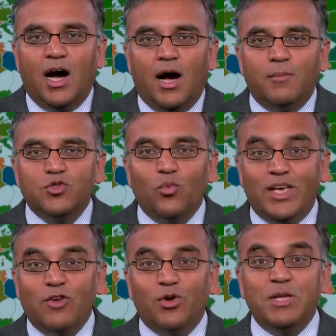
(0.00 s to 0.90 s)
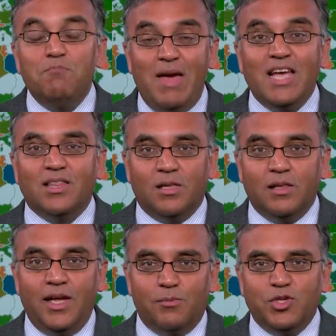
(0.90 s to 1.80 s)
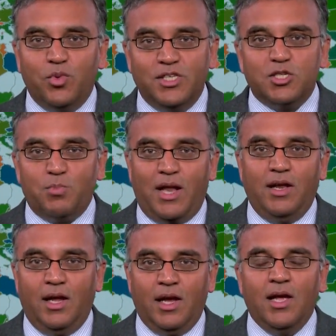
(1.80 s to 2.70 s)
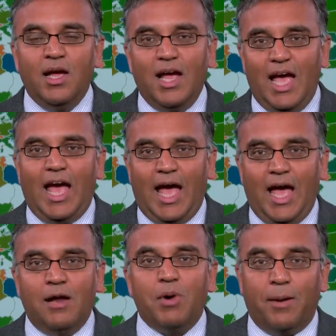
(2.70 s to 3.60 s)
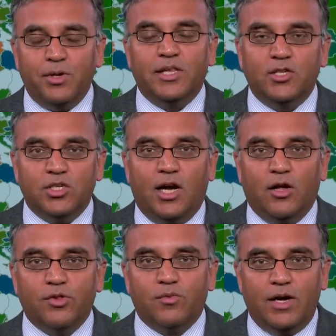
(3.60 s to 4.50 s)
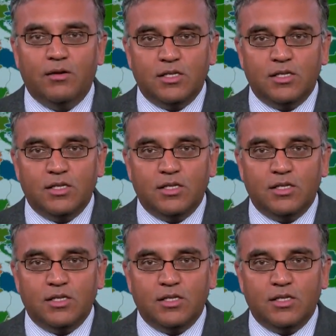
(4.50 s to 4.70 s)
so we can really make the link between spending and population health, right?